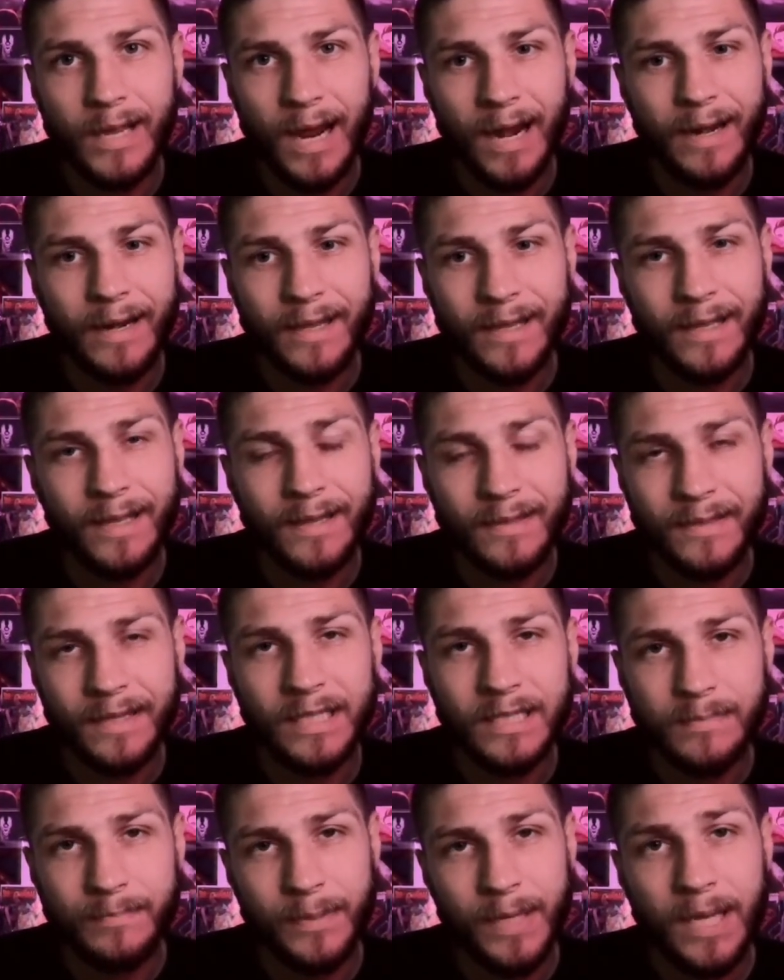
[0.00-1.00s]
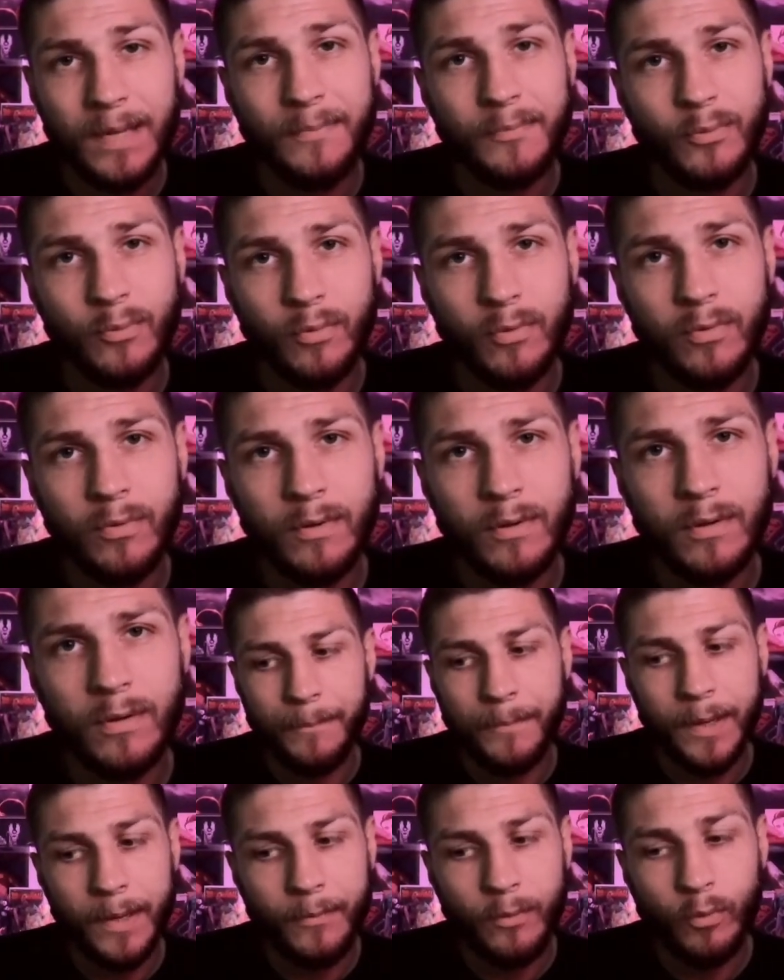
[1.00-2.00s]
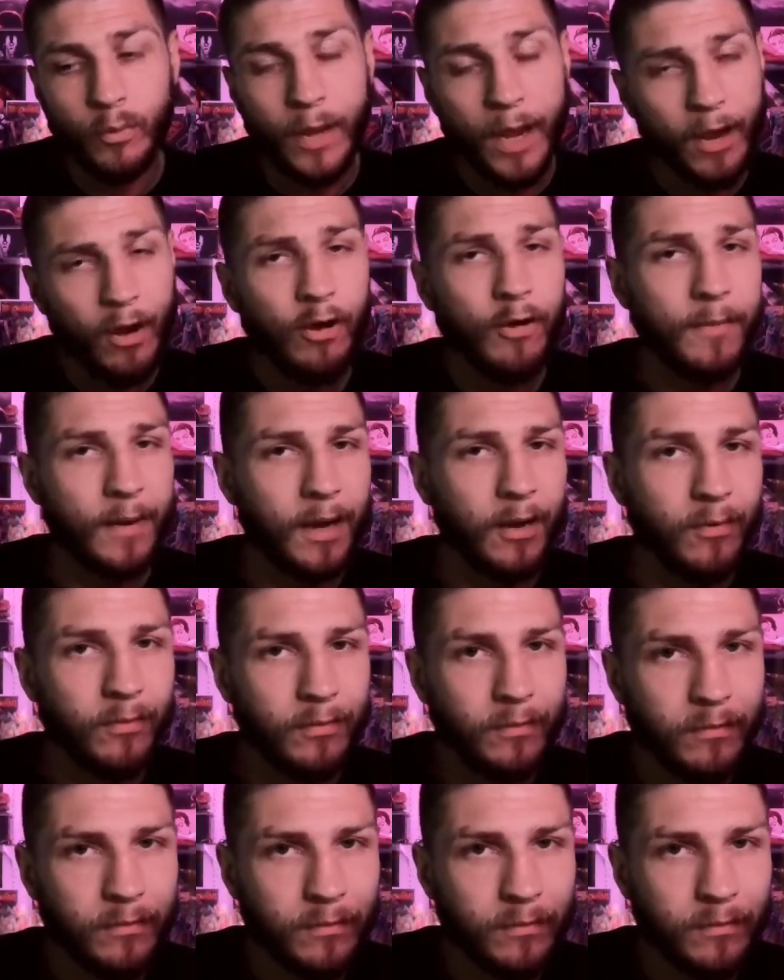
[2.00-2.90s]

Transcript: We got to get these people that people care about.